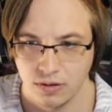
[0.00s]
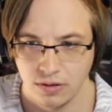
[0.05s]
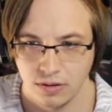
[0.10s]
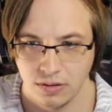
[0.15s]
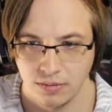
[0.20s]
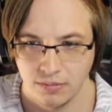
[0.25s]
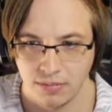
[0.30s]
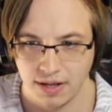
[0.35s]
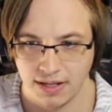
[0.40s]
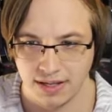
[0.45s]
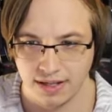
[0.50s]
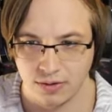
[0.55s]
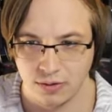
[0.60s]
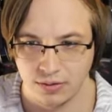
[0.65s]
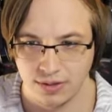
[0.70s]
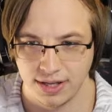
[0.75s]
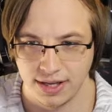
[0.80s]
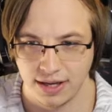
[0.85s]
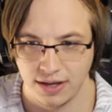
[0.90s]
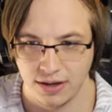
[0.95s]
Melee
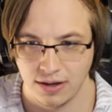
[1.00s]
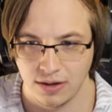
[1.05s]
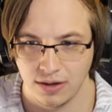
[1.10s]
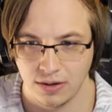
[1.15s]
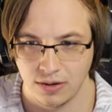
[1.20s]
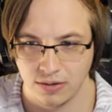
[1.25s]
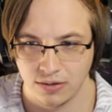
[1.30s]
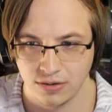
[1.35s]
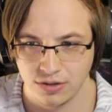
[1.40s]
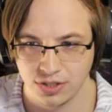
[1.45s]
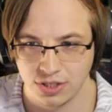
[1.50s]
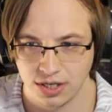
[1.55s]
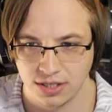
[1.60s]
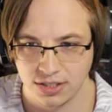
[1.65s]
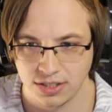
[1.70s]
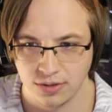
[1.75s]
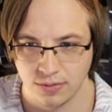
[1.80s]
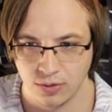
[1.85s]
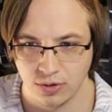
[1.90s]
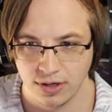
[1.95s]
cooldown. Shots
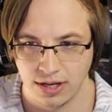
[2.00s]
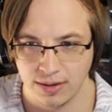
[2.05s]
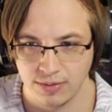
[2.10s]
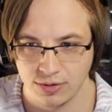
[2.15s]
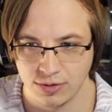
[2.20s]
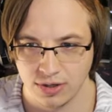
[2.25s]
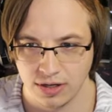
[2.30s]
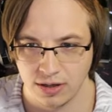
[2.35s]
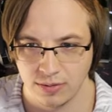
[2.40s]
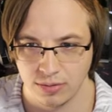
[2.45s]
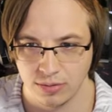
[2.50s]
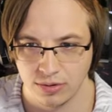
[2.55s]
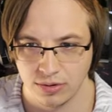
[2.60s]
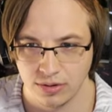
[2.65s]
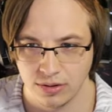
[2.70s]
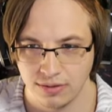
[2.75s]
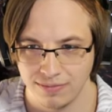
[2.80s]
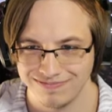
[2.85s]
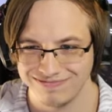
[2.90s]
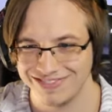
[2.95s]
do more damage when
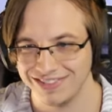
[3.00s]
airborne.